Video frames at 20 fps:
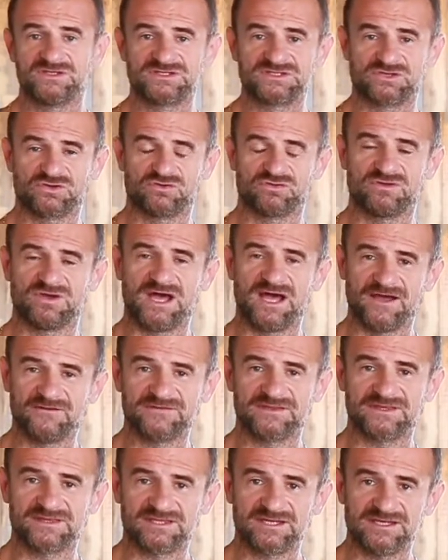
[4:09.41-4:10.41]
So
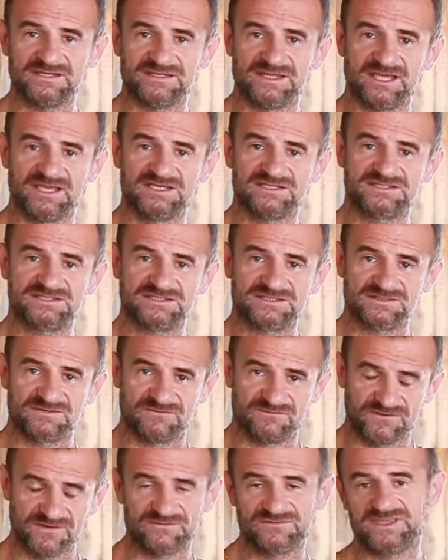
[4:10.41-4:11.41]
after 3 days,
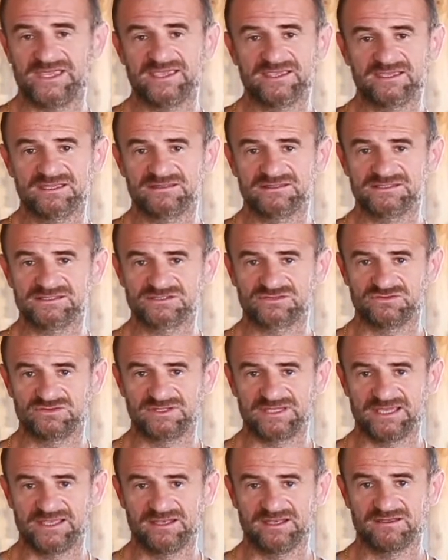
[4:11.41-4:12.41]
we've taken this
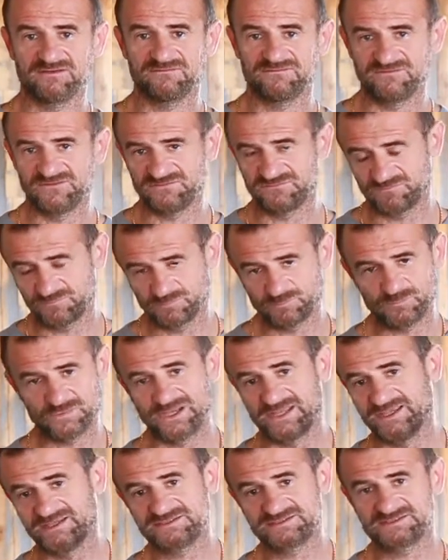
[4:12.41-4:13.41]
container, we
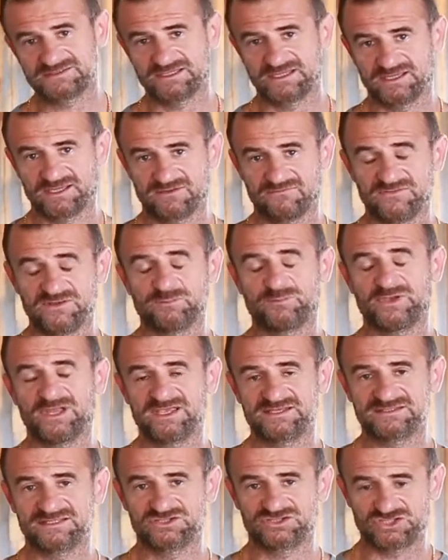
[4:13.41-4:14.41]
placed
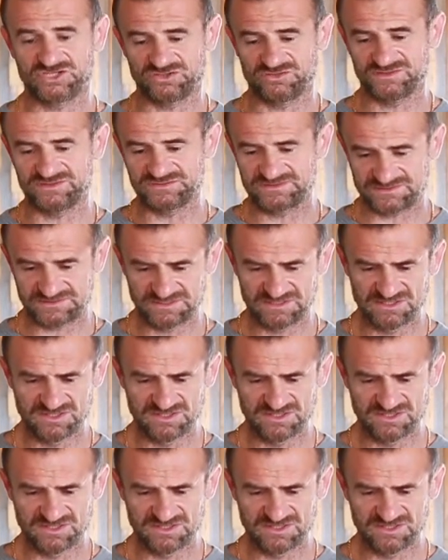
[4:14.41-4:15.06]
the cherries